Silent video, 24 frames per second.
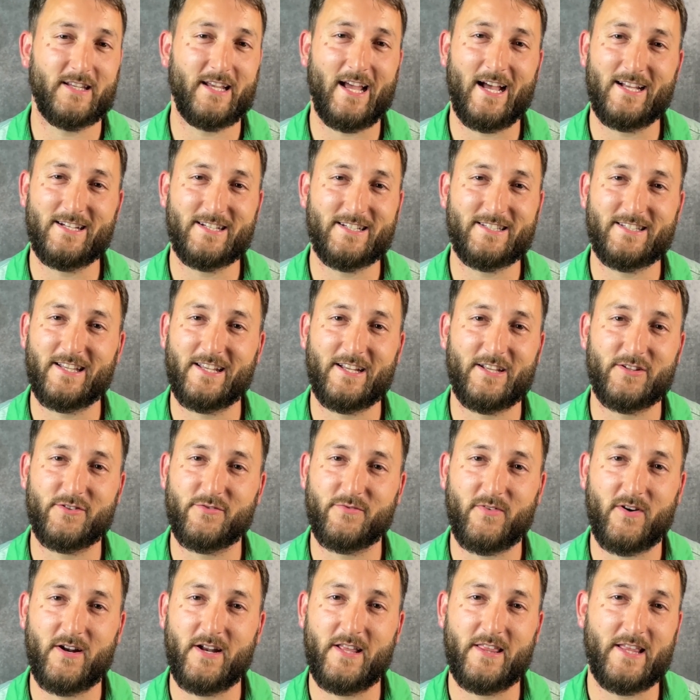I just think it's
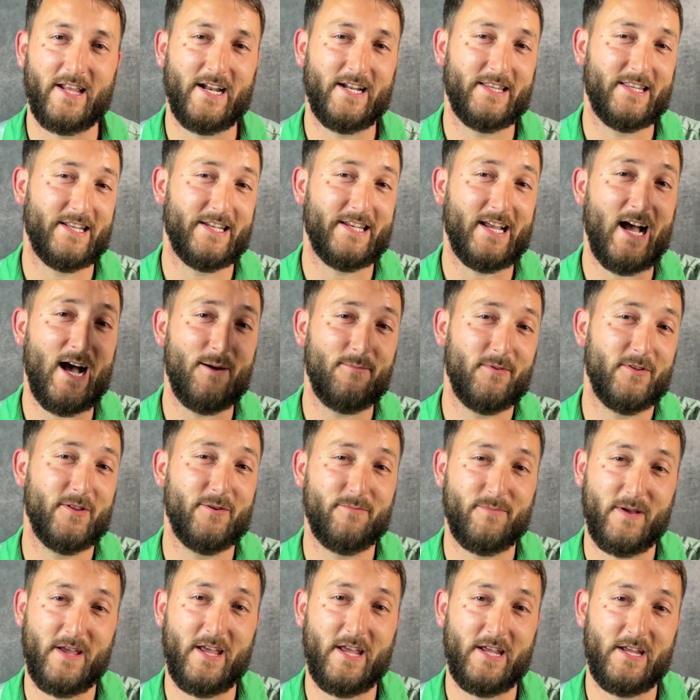funny that at the top of
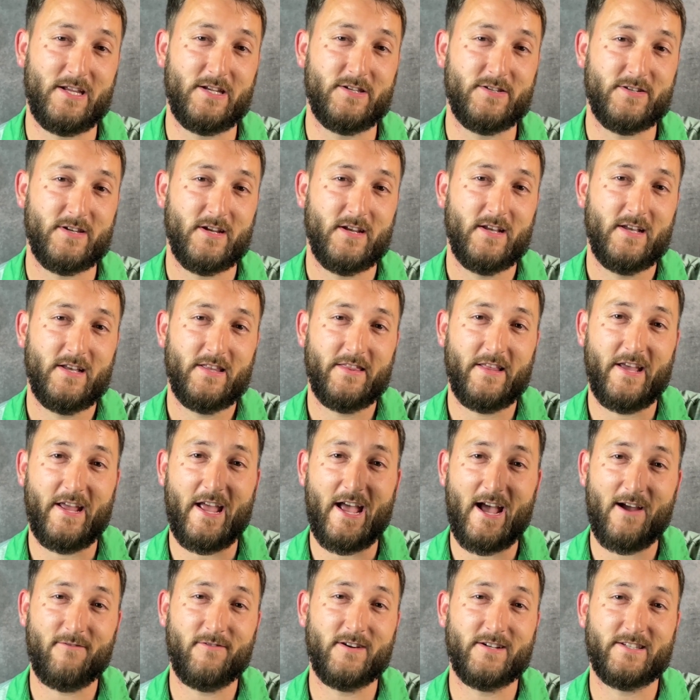the page, they
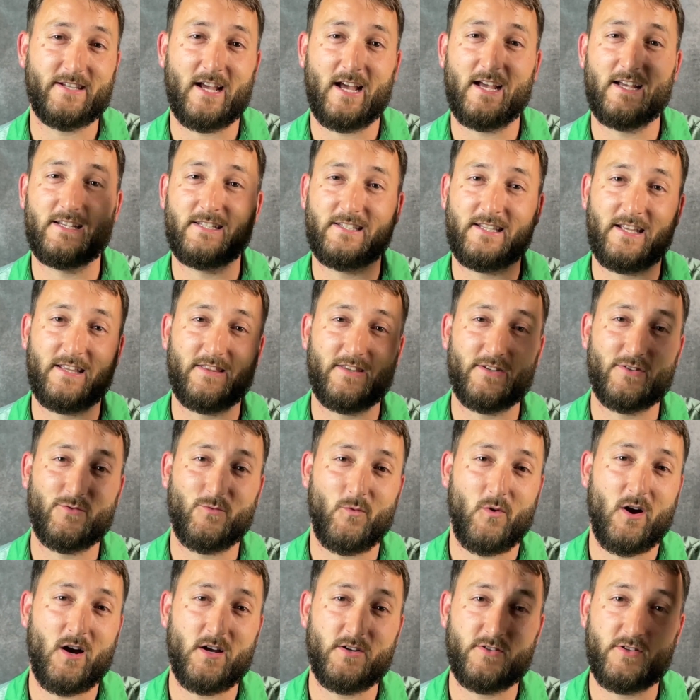advertise that this
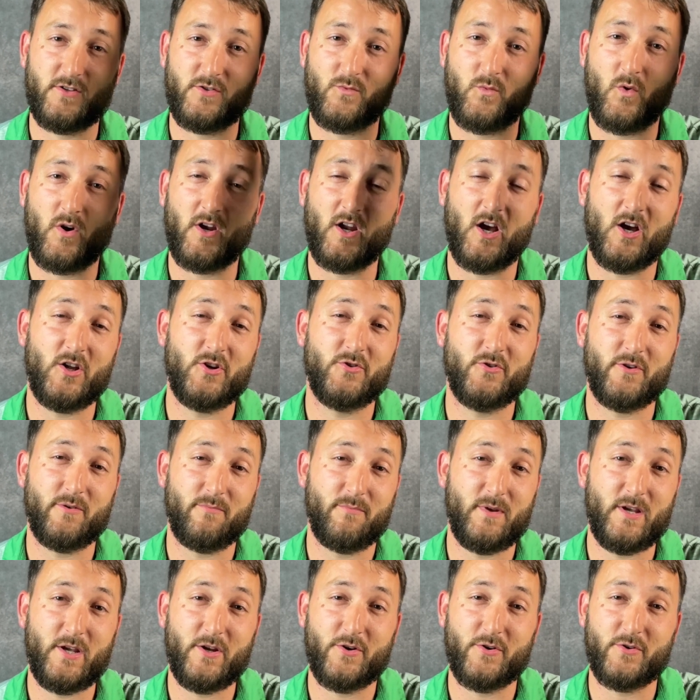watch is 100
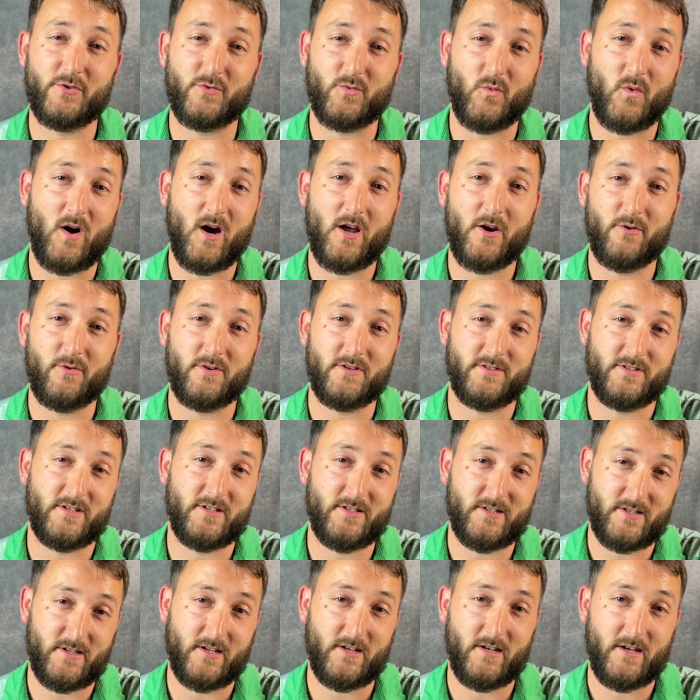meters water
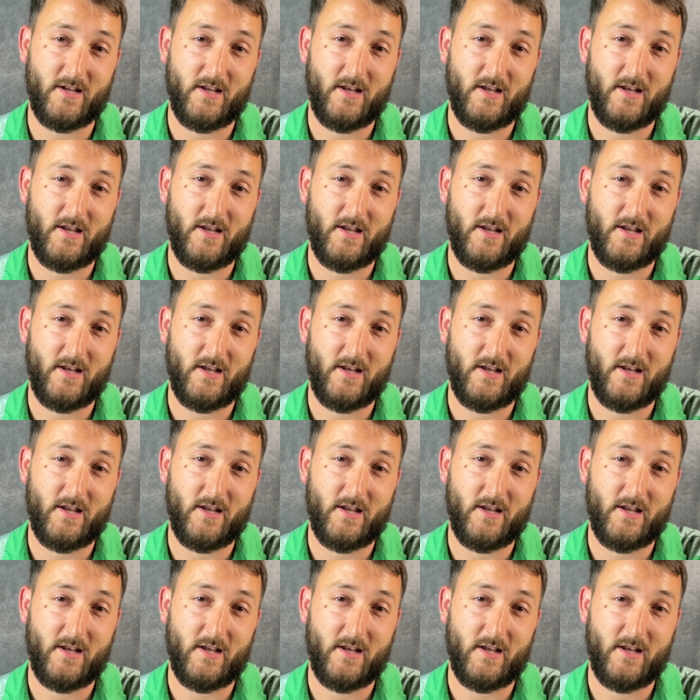resistant,